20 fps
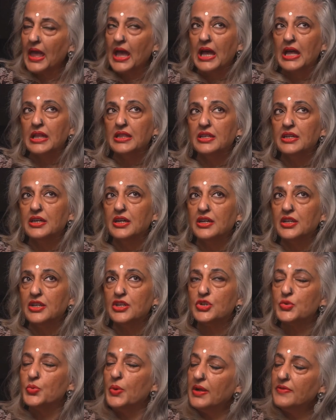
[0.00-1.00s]
The
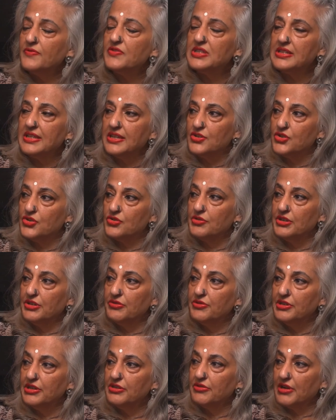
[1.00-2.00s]
12th century
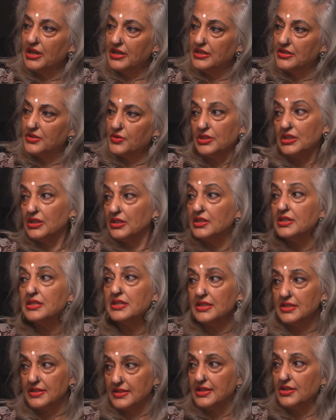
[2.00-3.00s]
rewrite or the
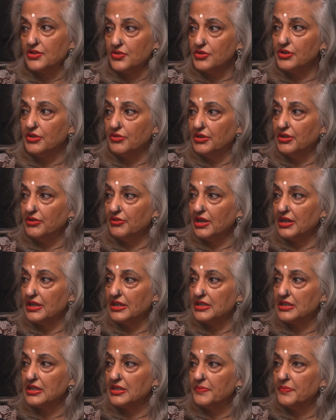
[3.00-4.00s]
13th century
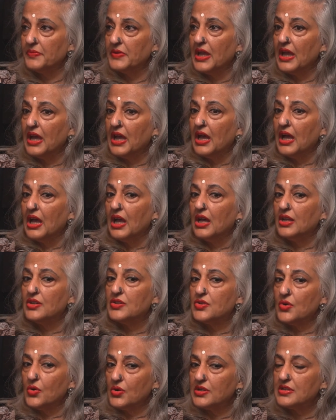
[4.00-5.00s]
rewrite
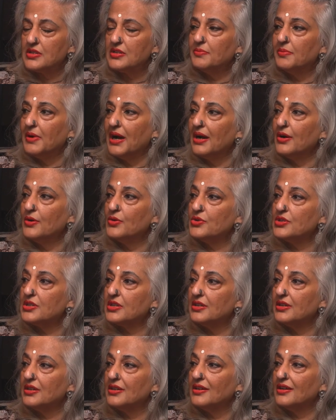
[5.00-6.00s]
talks about
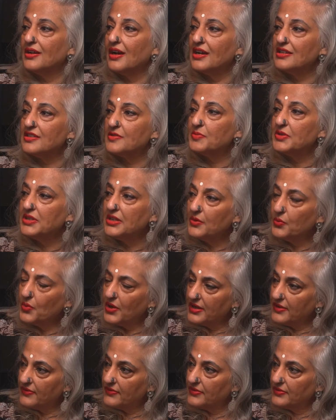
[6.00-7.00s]
husband and
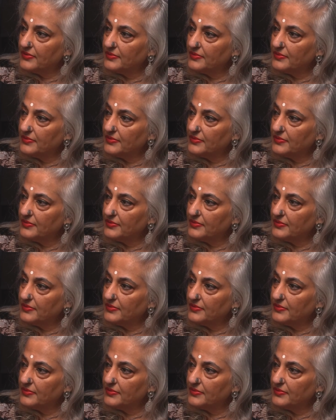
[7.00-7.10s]
wife.